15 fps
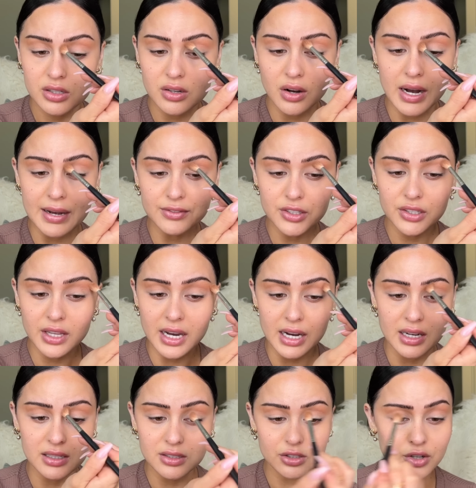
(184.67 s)
So after
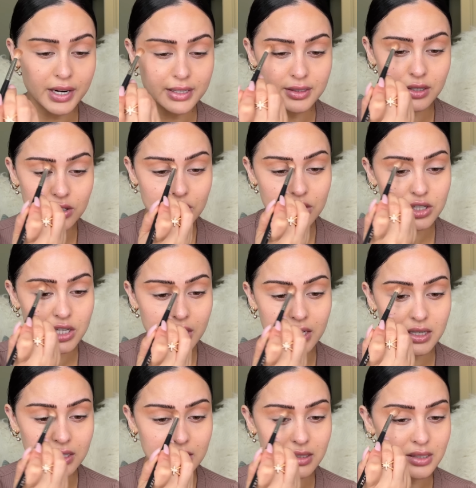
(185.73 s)
that transition shade
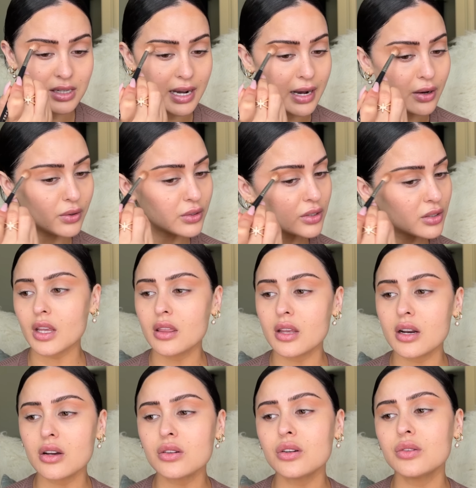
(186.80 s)
is down, then
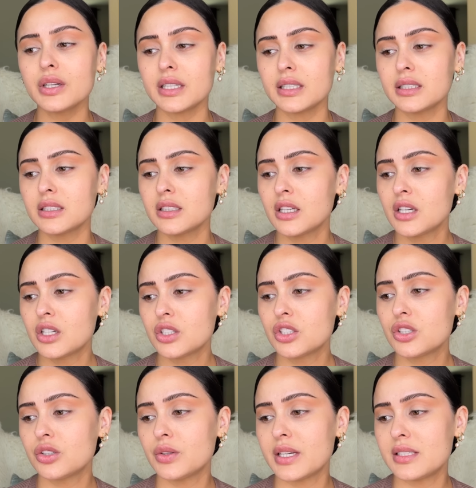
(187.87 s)
I'll go in
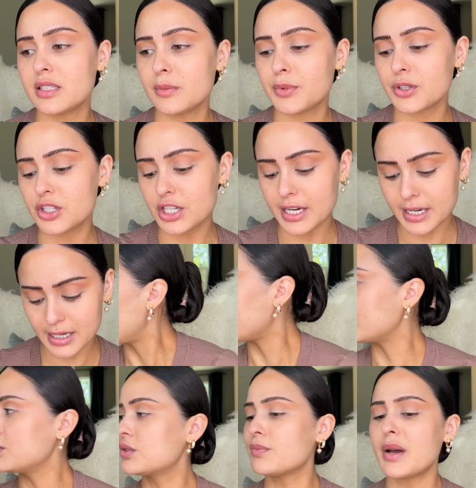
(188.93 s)
to a deeper shade. I
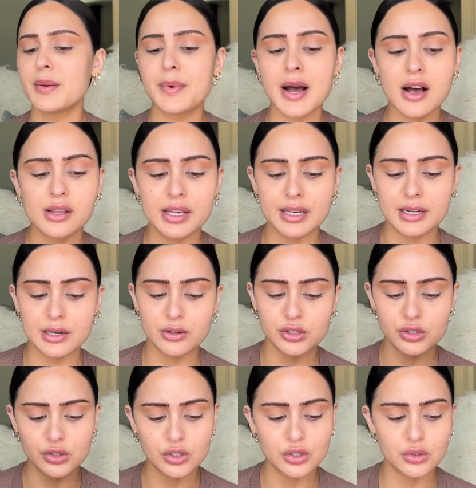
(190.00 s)
use my palette and I
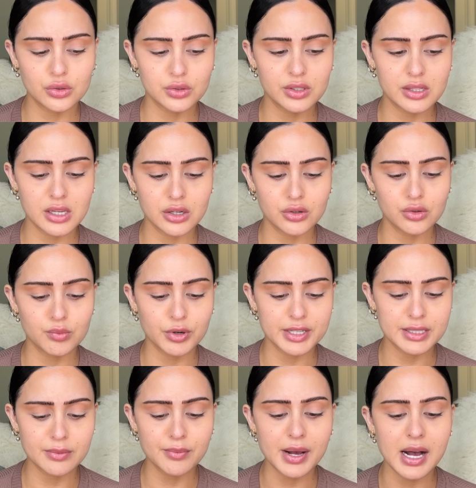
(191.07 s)
also use the Nude
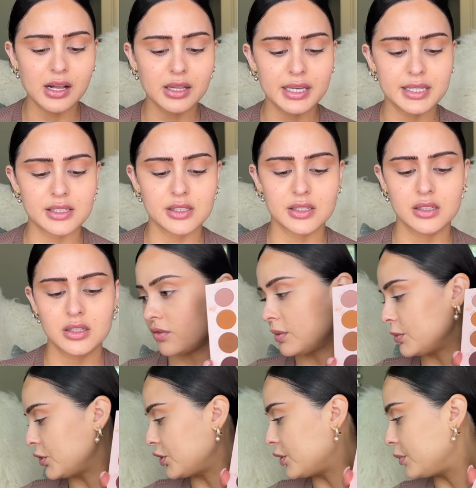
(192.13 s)
Prism palette from Lunar